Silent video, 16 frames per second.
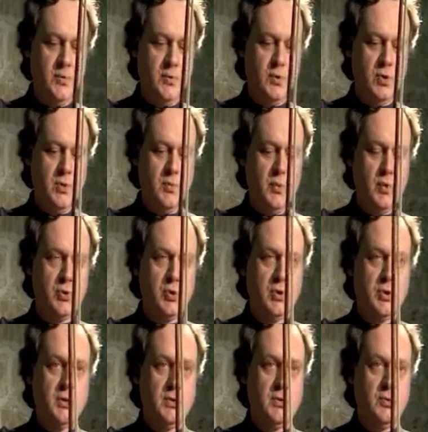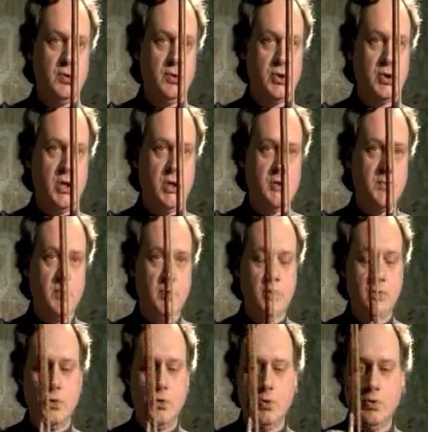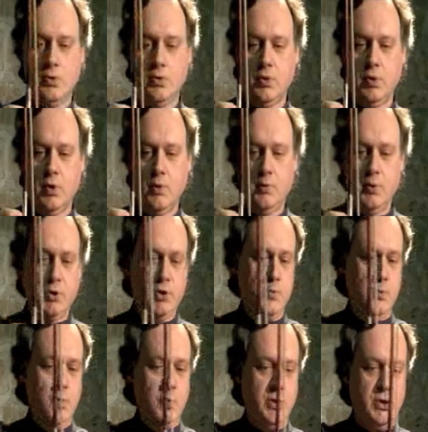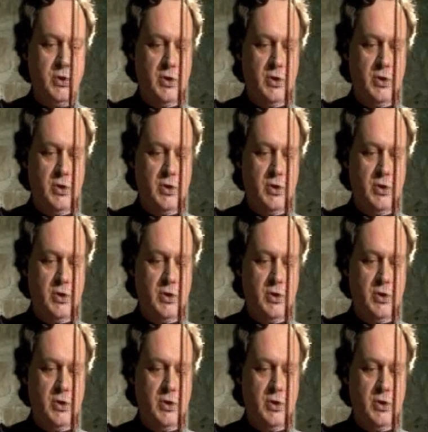between the upper part of the thumb,